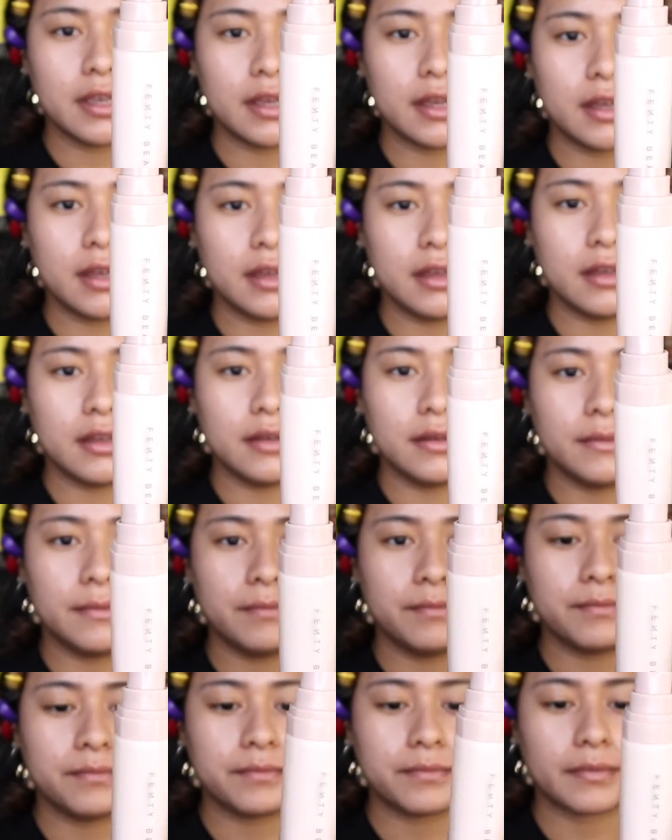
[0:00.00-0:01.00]
I
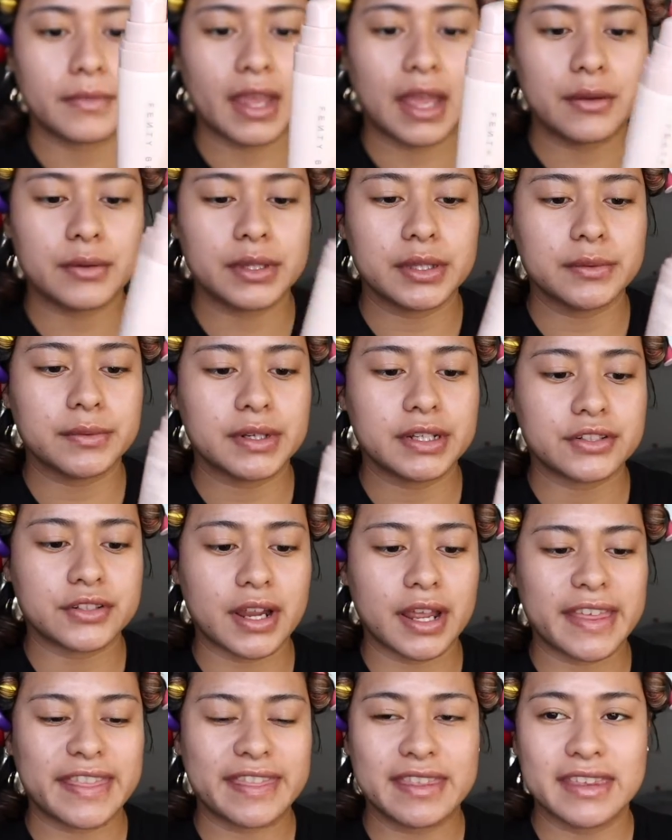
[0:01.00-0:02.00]
really want to
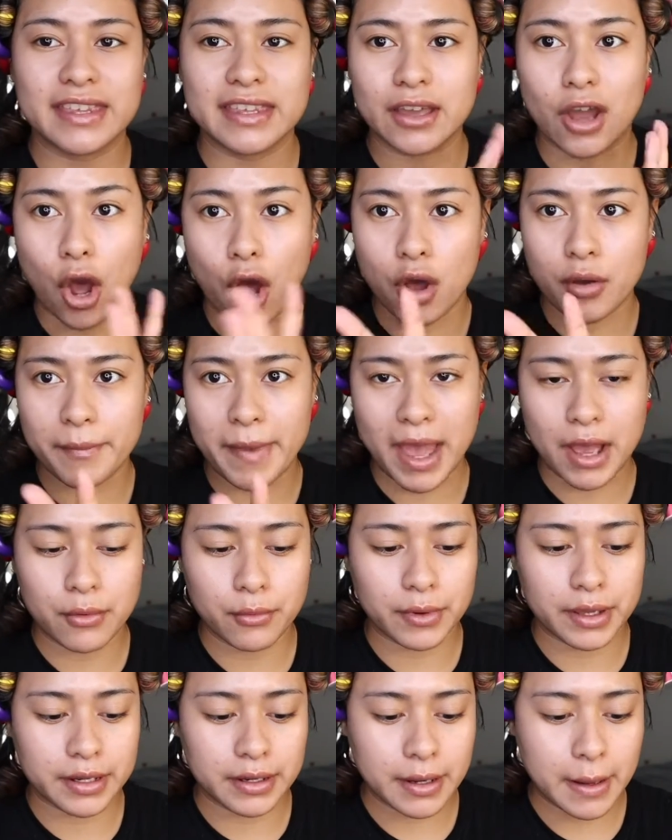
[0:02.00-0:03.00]
try the all matte
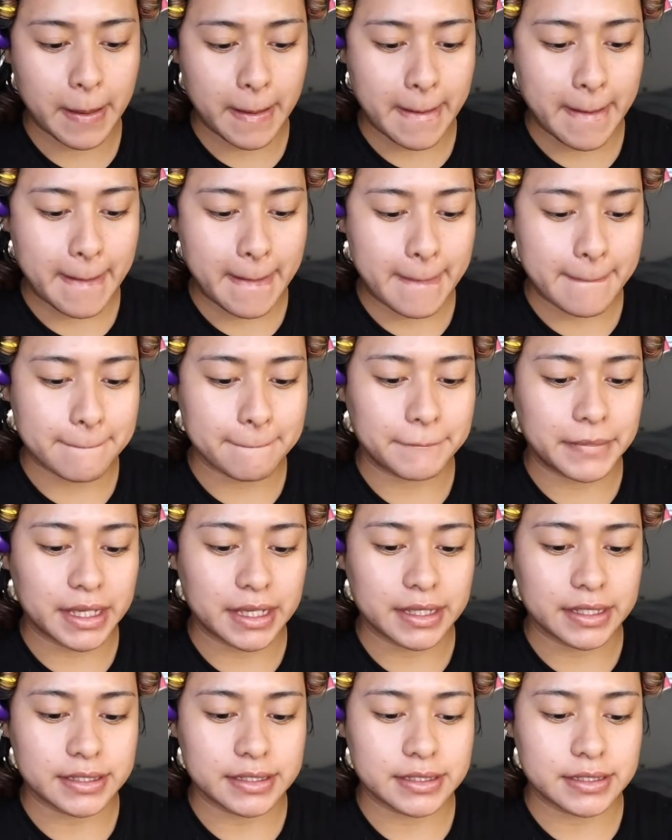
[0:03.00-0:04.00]
one,
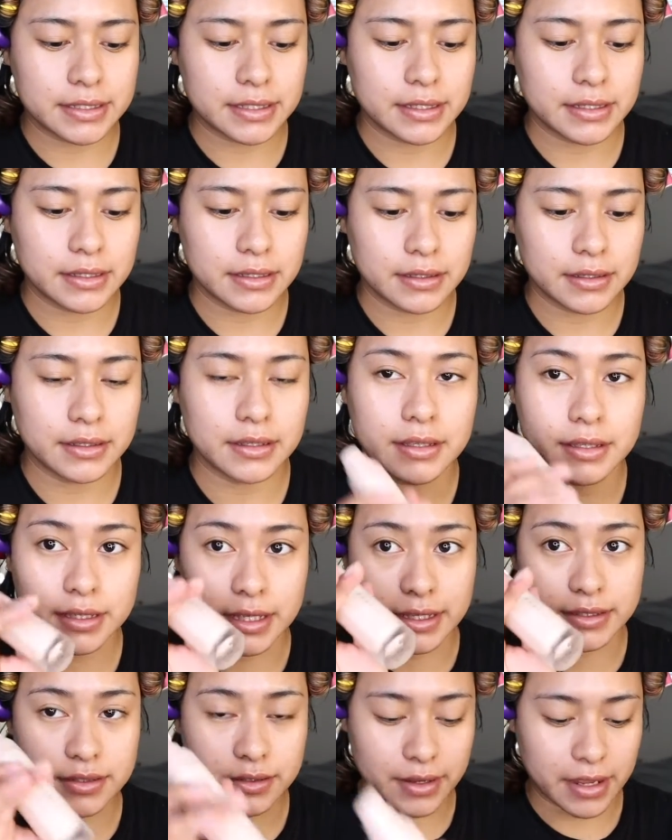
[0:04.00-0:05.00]
but yeah,
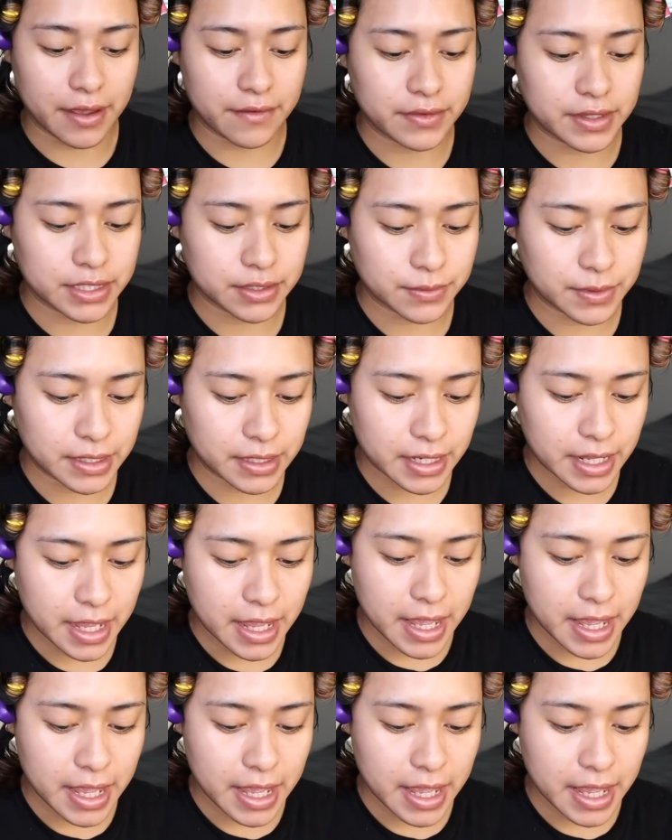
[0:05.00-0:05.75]
so I have this one.